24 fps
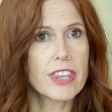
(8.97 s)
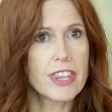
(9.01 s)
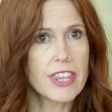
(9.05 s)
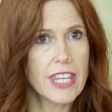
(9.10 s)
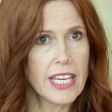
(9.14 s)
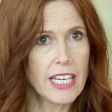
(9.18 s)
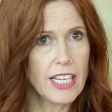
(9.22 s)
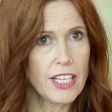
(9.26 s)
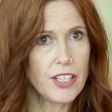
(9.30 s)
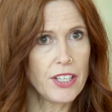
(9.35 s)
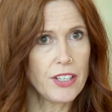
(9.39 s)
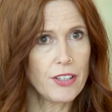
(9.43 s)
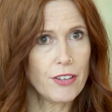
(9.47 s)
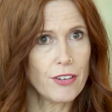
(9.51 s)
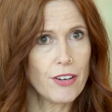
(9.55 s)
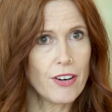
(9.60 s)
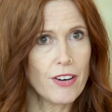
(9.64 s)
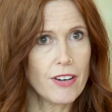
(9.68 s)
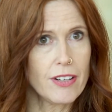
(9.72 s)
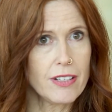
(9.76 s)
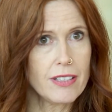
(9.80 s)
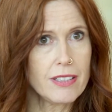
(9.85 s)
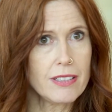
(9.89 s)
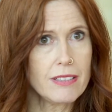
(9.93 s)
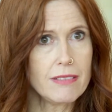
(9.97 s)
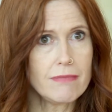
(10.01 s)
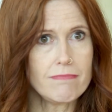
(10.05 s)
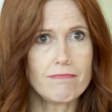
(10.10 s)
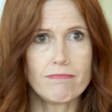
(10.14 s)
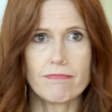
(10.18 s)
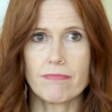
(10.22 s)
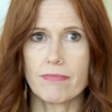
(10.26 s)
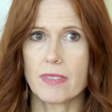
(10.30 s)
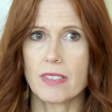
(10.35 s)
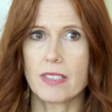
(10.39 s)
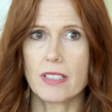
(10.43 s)
think you're
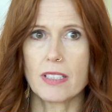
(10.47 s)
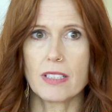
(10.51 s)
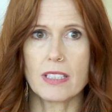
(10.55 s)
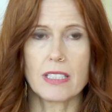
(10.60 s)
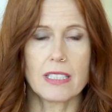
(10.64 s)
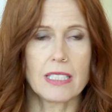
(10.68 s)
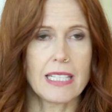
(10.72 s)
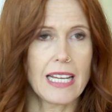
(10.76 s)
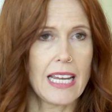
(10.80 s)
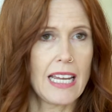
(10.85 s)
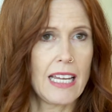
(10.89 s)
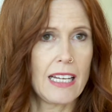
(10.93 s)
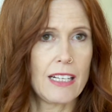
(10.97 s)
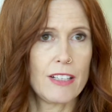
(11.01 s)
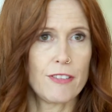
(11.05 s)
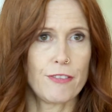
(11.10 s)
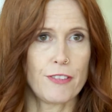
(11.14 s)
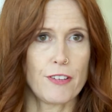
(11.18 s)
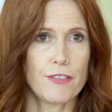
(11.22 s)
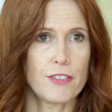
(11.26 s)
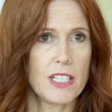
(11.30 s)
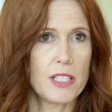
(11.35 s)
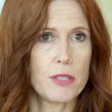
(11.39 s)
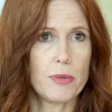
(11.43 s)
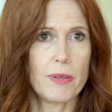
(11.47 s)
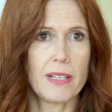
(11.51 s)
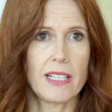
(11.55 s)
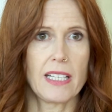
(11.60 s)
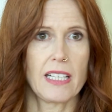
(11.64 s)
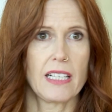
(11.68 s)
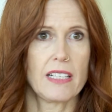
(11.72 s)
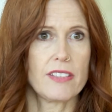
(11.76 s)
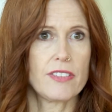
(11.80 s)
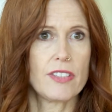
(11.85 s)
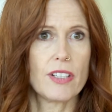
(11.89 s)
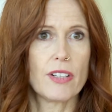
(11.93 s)
on ten, fifteen, twenty
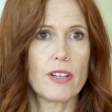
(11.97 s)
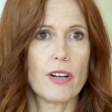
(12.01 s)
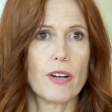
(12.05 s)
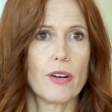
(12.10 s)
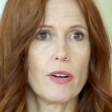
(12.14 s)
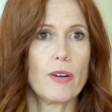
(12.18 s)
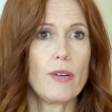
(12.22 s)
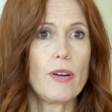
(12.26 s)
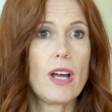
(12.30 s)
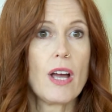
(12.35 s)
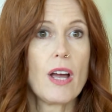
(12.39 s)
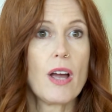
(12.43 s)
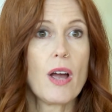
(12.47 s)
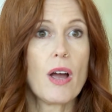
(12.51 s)
years ago